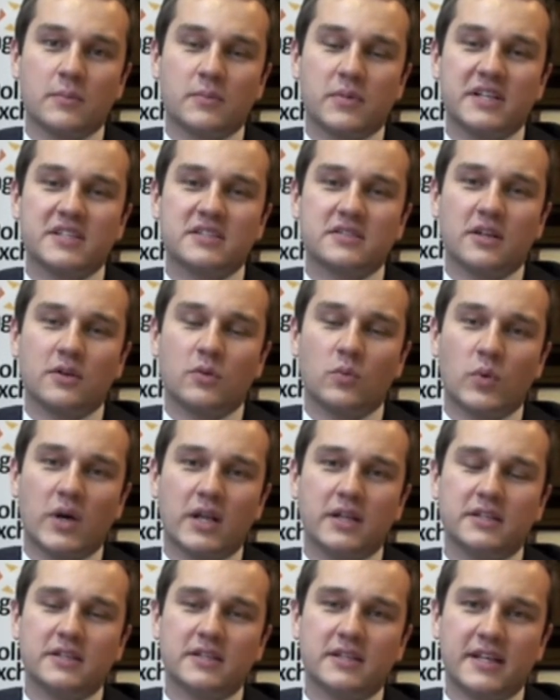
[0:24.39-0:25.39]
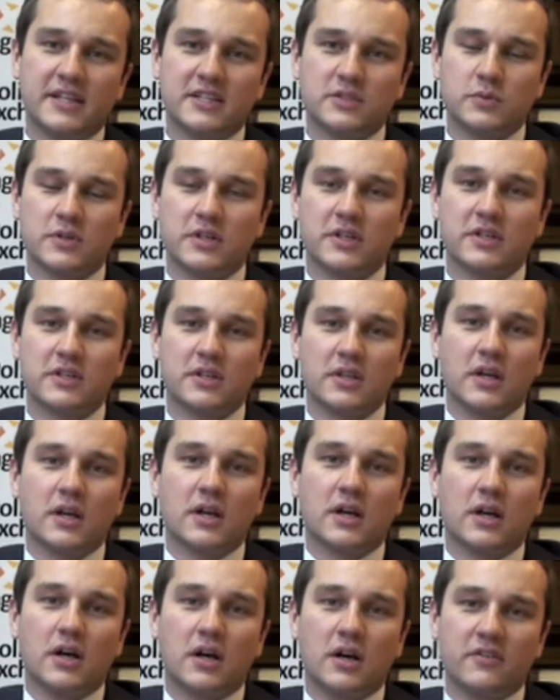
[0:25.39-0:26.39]
Places like Welland and Letchworth
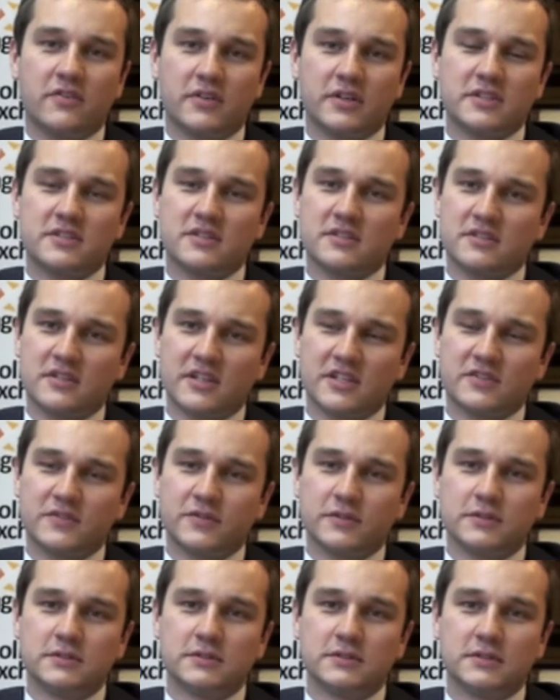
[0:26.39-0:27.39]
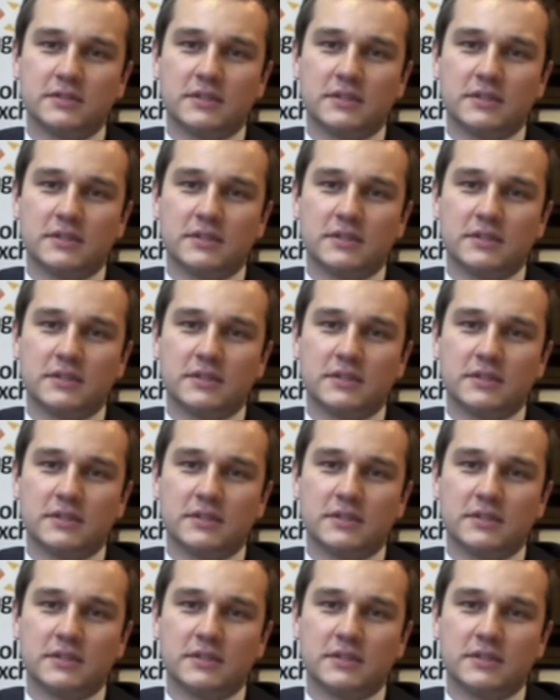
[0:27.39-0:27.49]
are very successful,